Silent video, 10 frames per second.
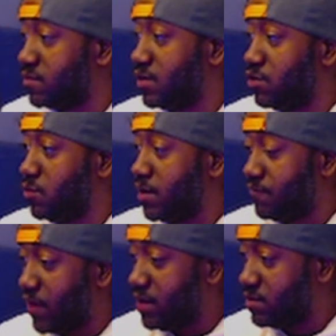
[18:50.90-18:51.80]
than you in
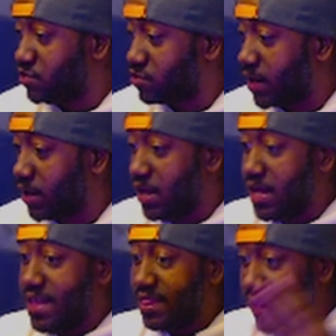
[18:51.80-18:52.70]
Fantasy Strike,
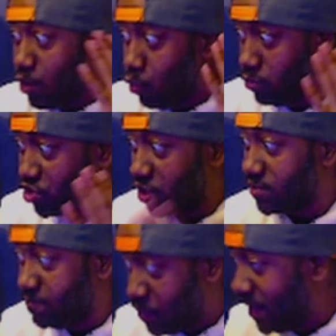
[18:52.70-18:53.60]
they will
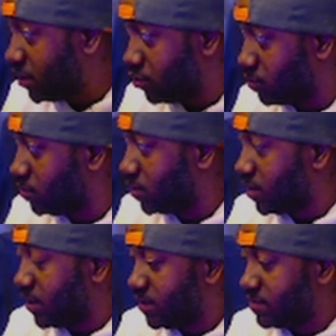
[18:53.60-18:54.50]
just beat you.
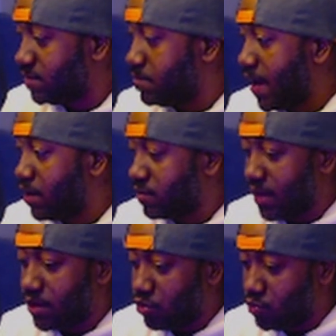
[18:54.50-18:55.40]
It doesn't matter
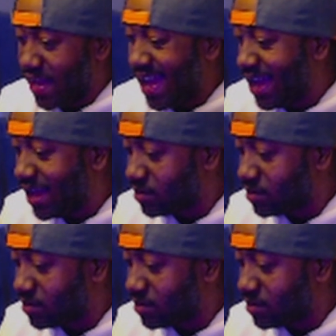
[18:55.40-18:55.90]
that you can't